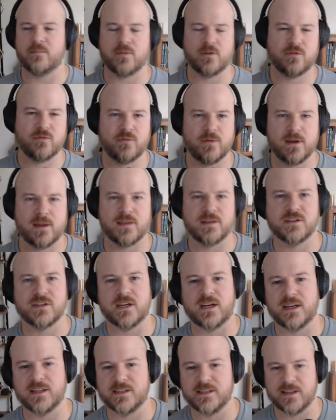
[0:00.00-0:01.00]
between
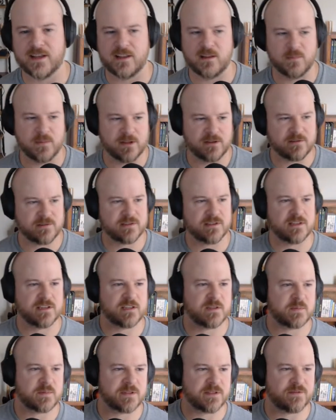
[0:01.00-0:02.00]
giants and elementals in
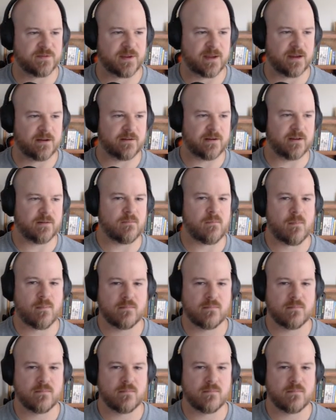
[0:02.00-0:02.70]
the area.